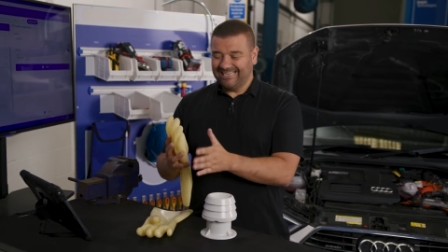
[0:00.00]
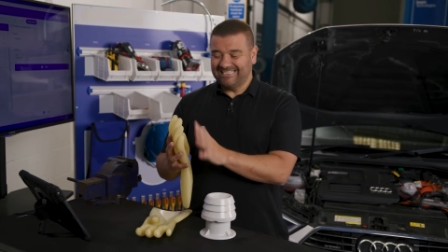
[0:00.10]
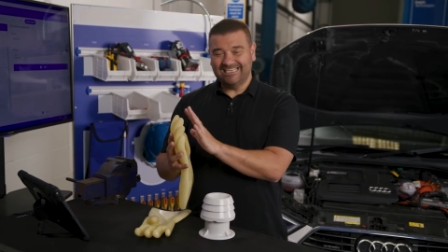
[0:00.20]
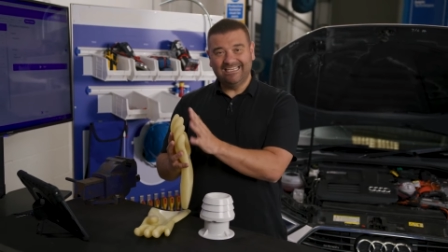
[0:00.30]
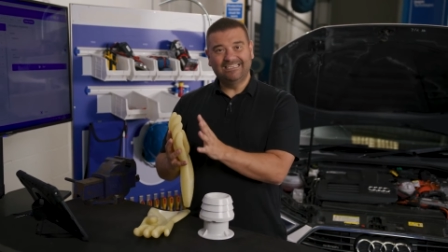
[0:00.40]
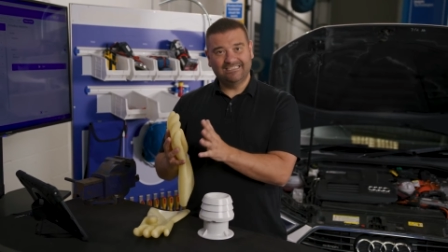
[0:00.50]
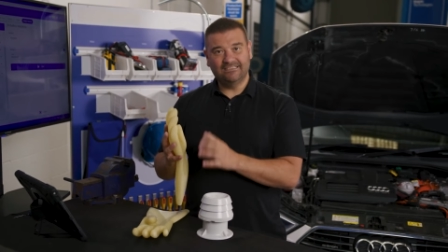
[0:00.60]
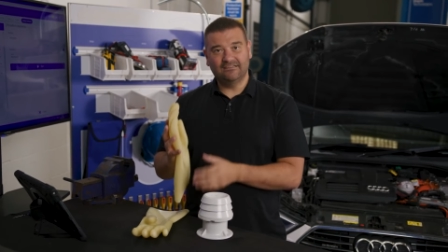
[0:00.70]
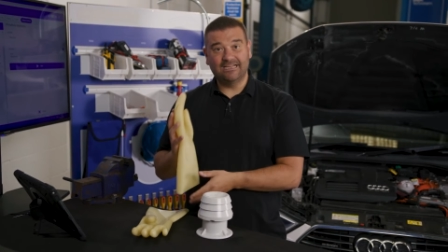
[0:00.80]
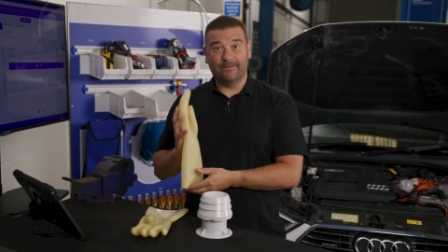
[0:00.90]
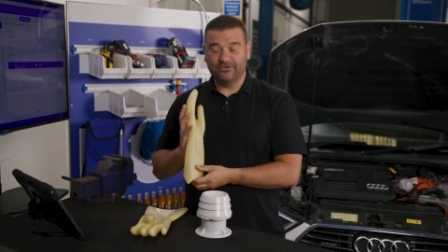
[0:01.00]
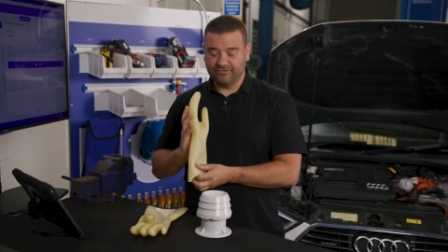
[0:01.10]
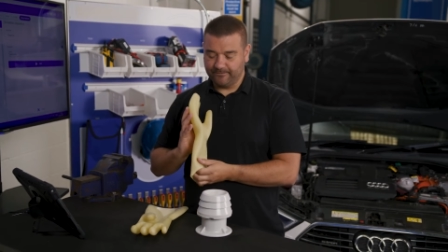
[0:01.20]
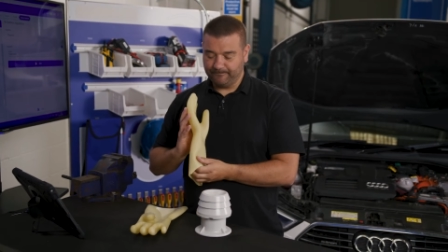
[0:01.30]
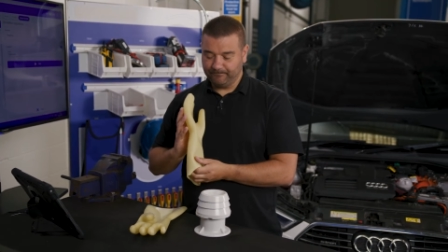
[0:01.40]
It's easy to
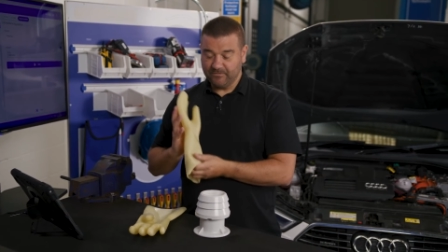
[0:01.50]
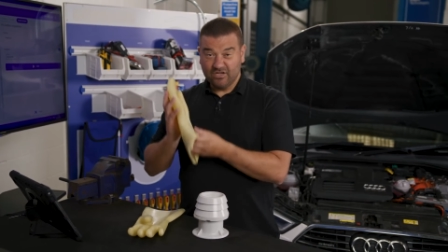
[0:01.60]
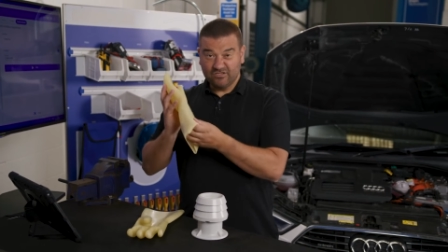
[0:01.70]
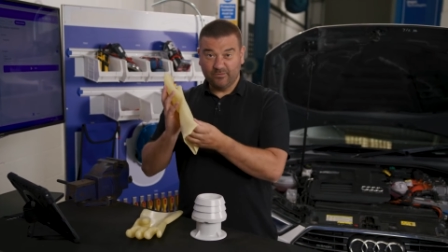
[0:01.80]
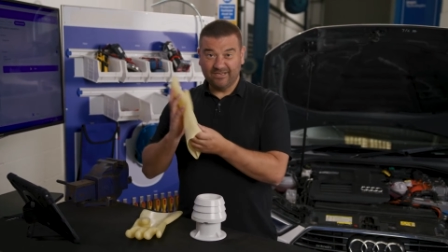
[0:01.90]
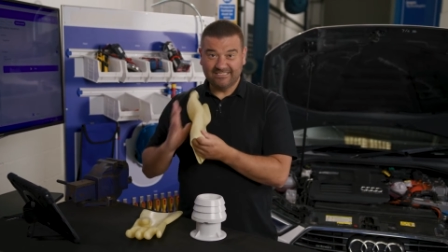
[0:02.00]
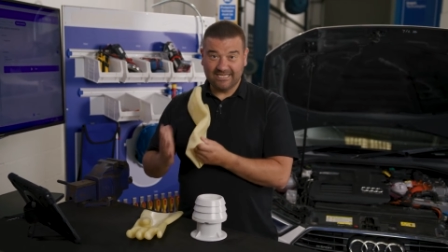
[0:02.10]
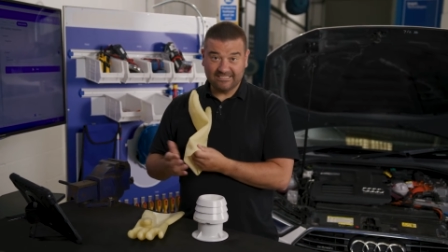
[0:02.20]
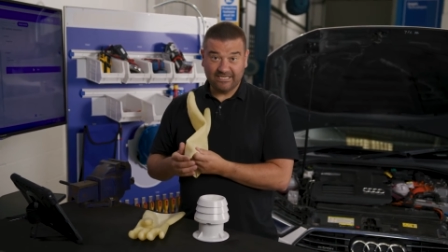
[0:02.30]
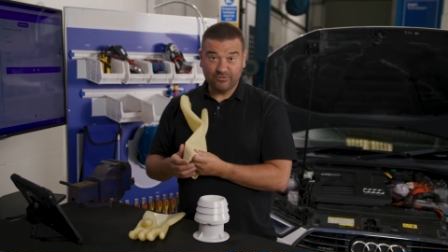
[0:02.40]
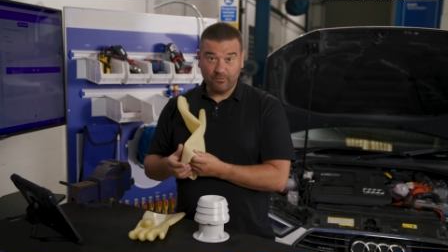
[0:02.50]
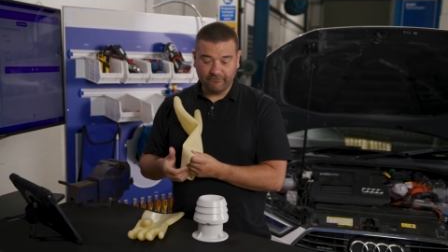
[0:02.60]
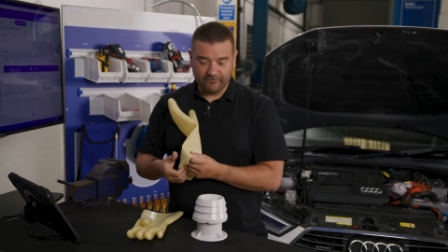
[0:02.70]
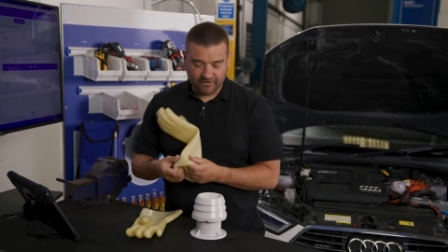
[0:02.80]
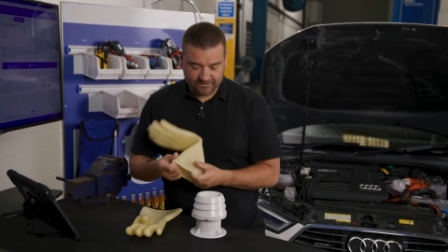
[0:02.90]
damage them. So we're going to test each
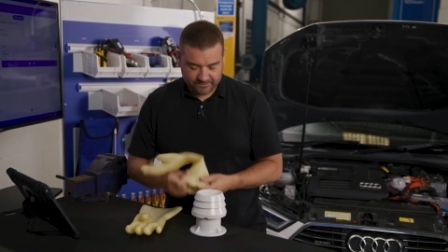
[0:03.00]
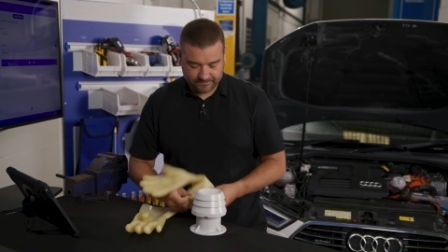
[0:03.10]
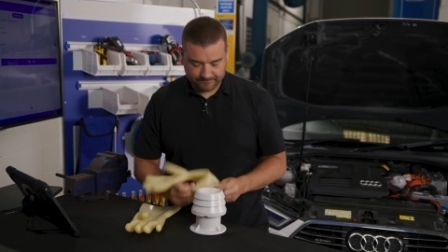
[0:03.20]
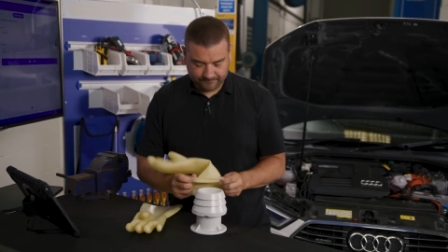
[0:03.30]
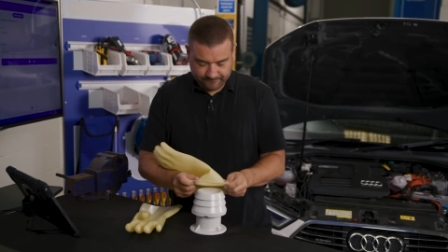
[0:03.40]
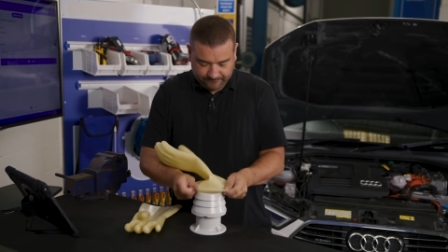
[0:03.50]
one first.